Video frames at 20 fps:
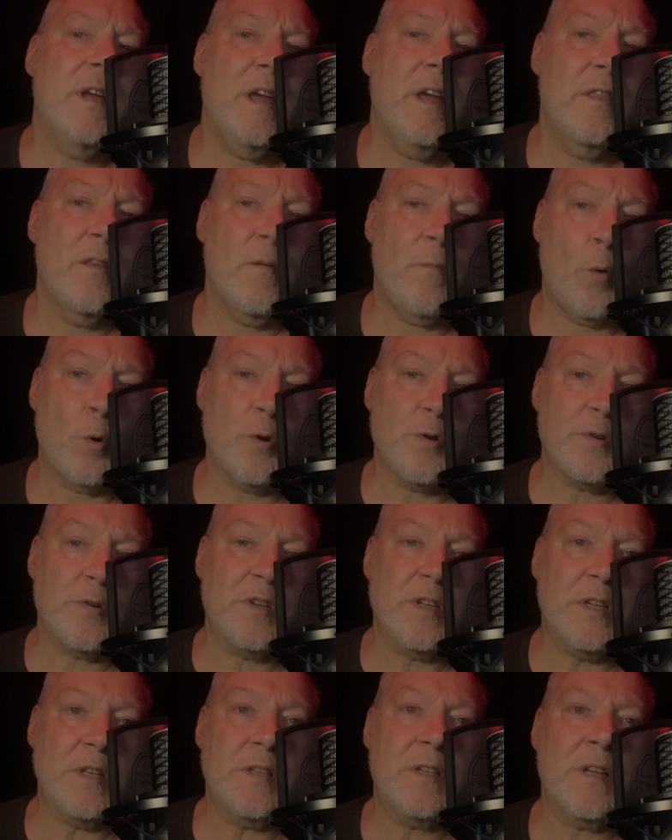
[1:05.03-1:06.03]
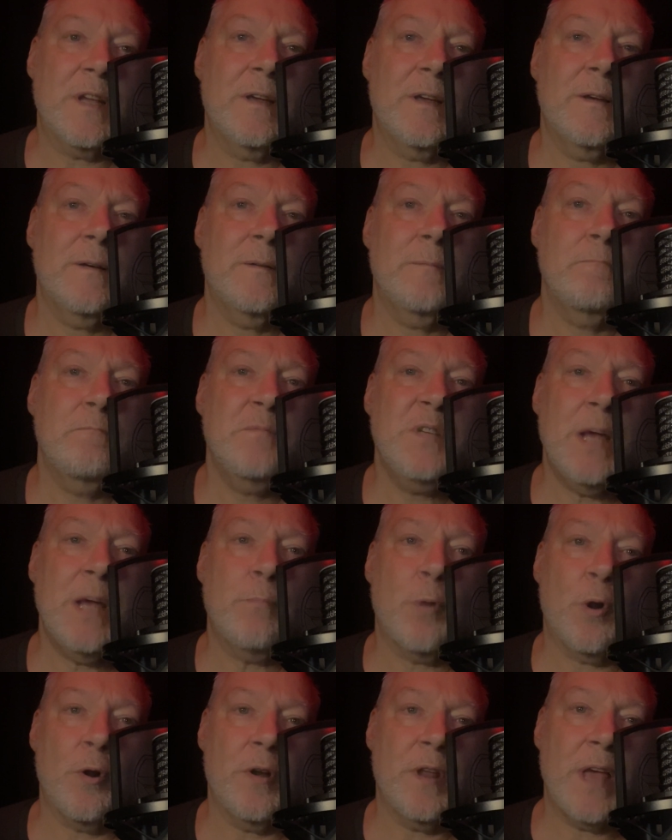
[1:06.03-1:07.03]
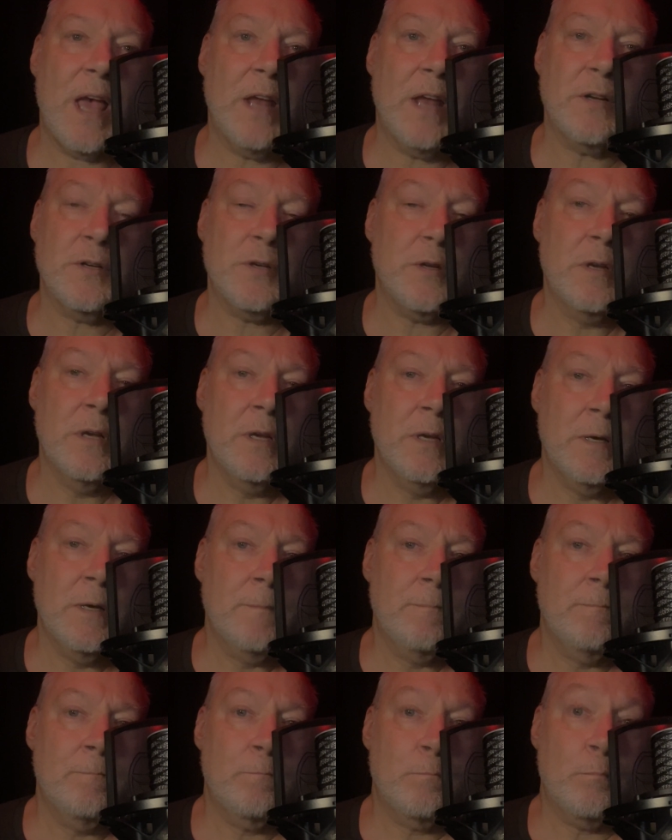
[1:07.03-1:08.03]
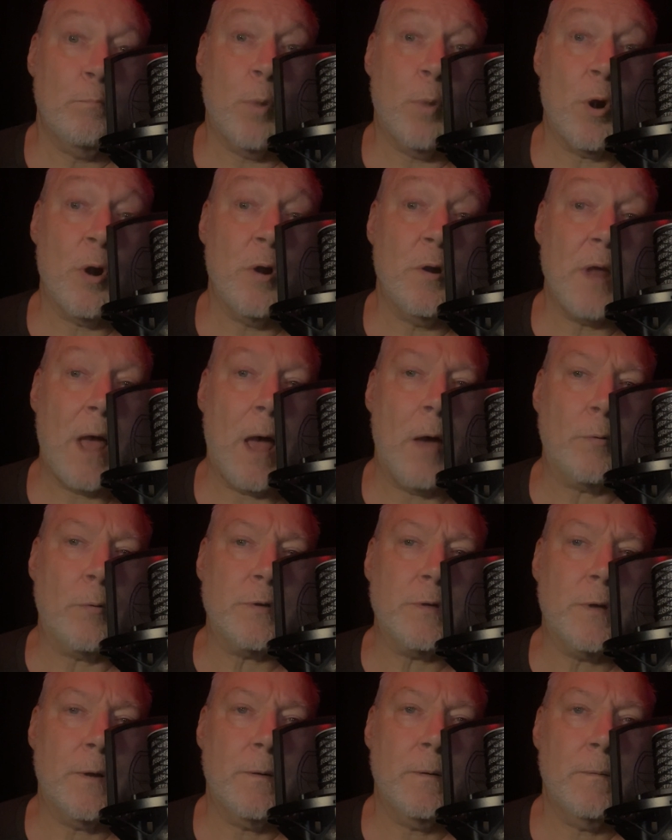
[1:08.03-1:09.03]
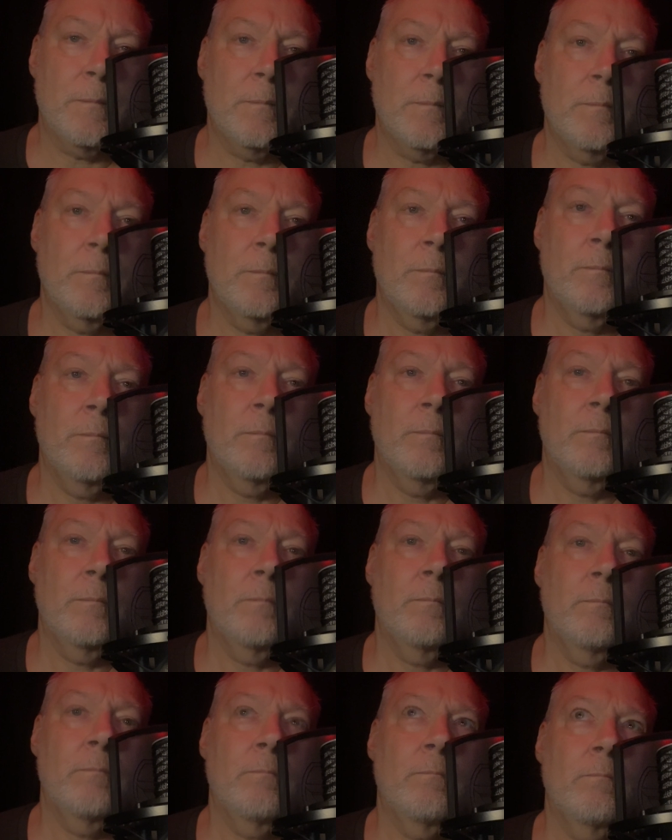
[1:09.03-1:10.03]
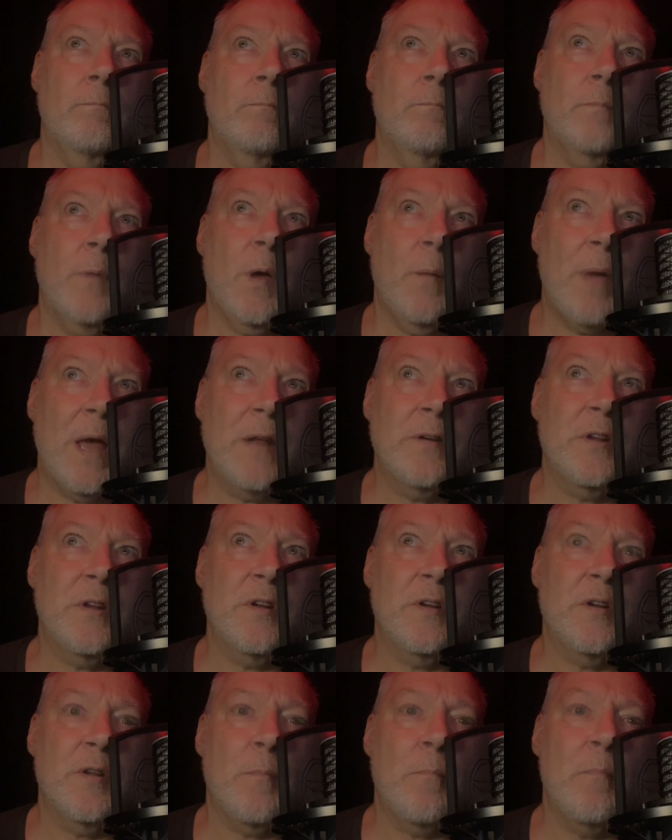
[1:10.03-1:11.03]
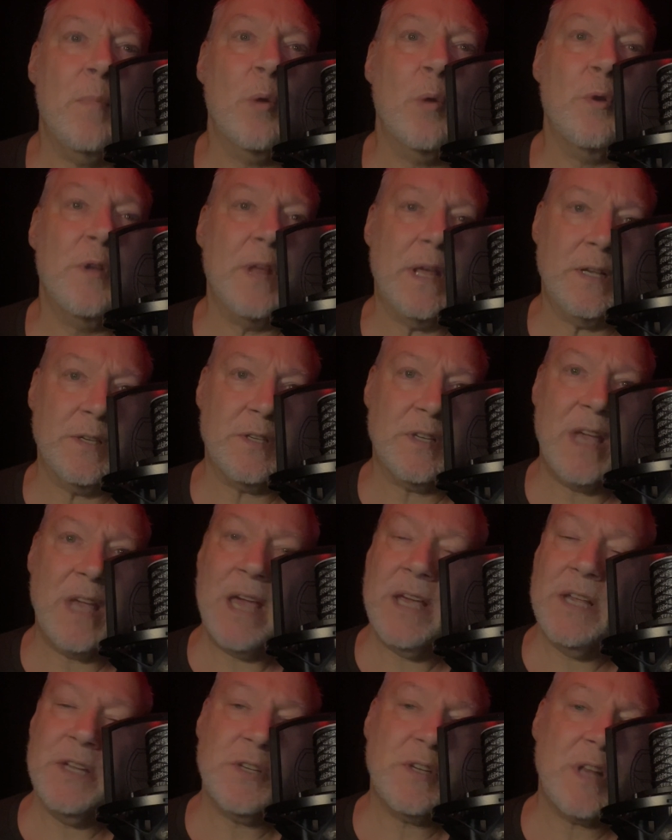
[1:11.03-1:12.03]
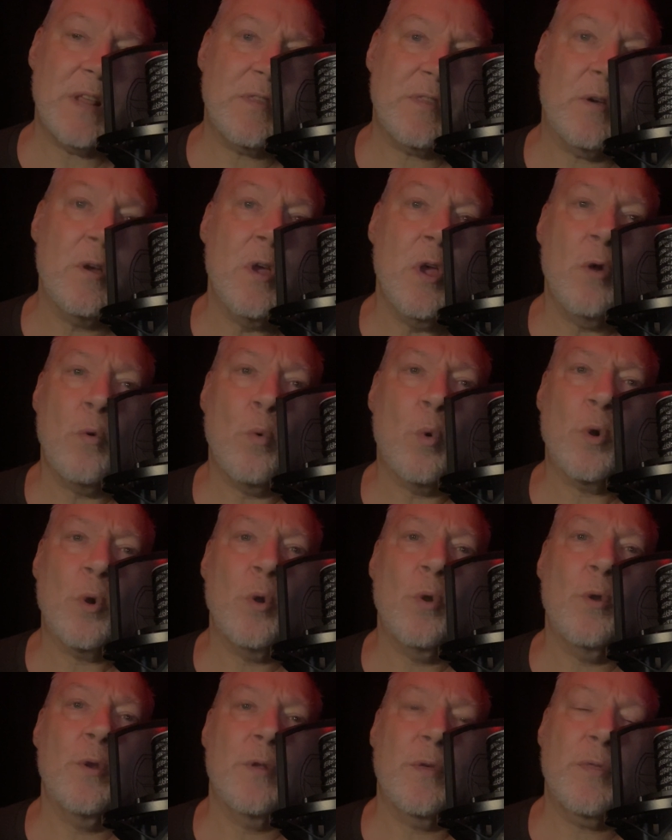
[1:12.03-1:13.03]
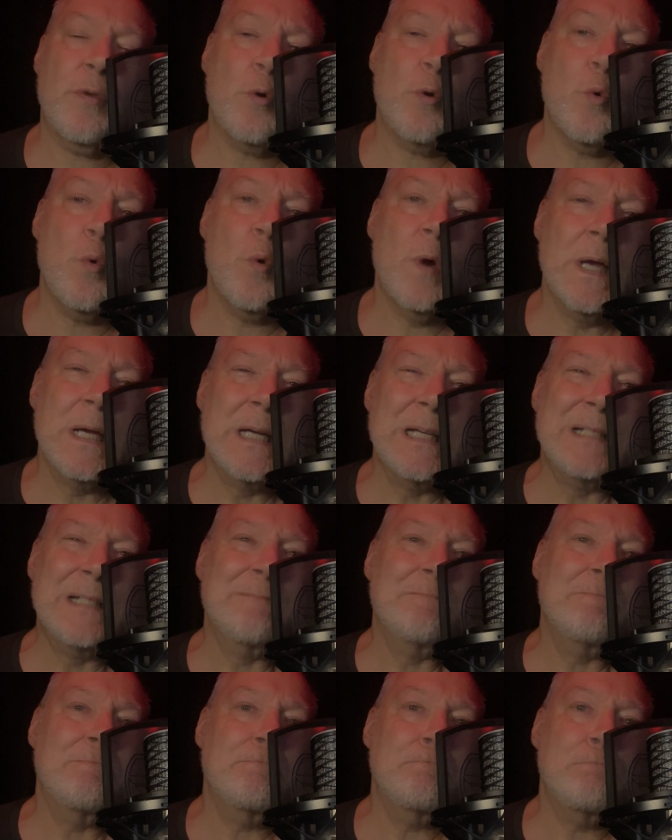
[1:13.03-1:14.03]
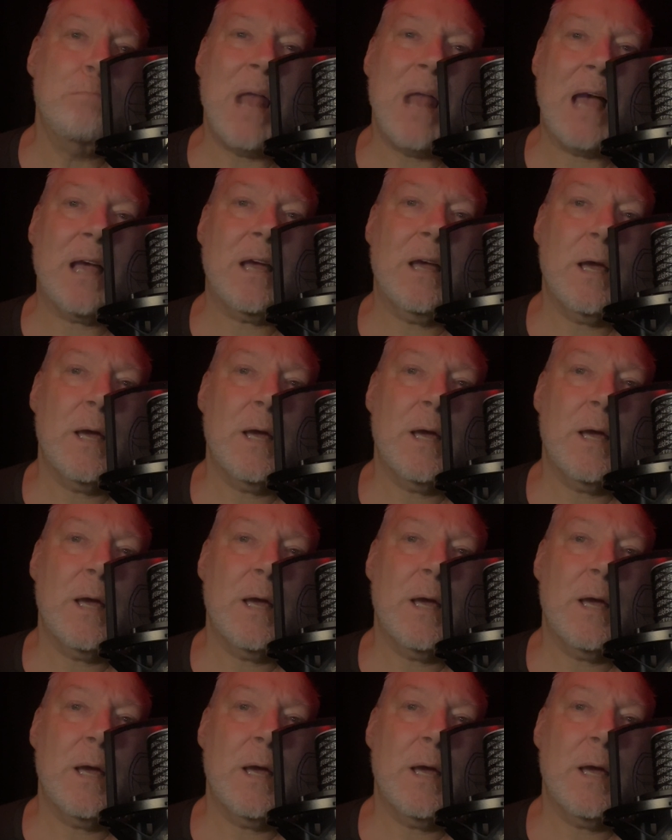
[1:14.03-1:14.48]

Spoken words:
in the fortresses tapered and burned out. Abandoned buildings gazed at the world through black